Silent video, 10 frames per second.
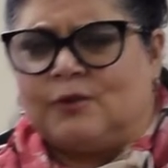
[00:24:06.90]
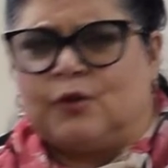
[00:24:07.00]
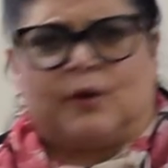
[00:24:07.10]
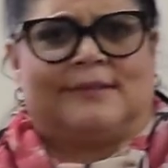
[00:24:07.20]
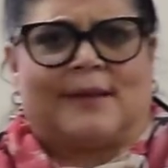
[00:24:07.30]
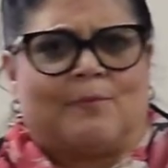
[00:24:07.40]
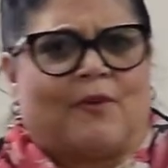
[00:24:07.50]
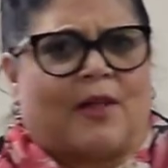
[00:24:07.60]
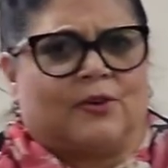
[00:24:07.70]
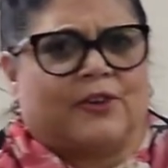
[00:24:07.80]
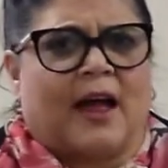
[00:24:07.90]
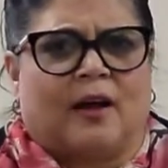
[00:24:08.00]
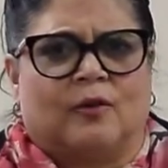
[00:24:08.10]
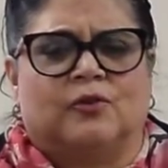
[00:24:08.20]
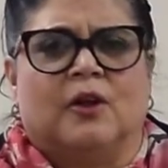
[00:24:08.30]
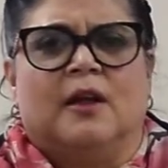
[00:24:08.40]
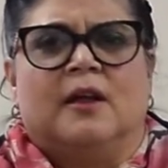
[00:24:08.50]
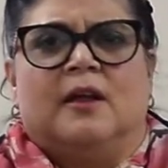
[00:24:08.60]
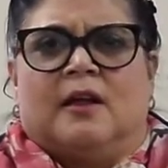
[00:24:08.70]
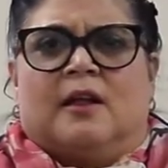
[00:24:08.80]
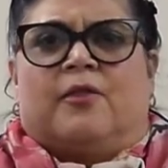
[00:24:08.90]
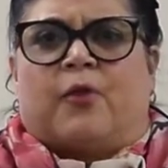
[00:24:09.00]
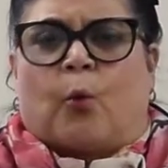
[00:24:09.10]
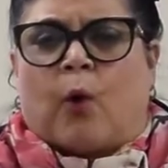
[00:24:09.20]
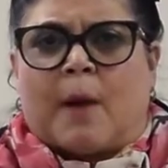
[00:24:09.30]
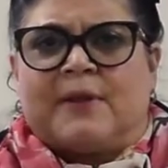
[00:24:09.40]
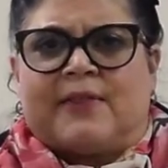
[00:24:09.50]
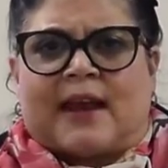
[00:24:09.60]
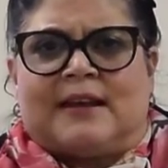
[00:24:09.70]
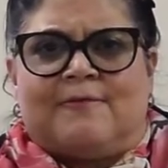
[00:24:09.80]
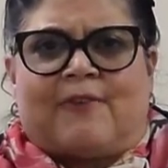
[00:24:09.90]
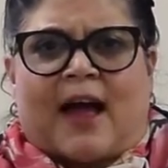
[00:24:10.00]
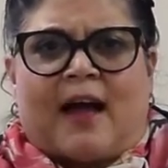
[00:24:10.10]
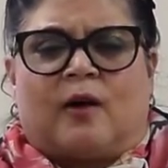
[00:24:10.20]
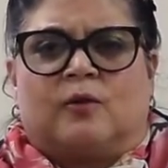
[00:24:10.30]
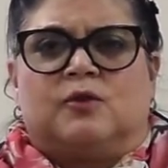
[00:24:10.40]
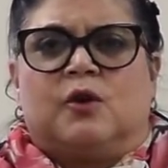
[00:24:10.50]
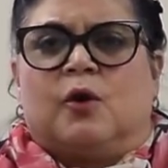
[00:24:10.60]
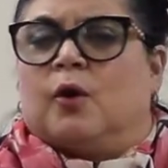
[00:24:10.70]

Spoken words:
his stepfather's house, the weapon that he found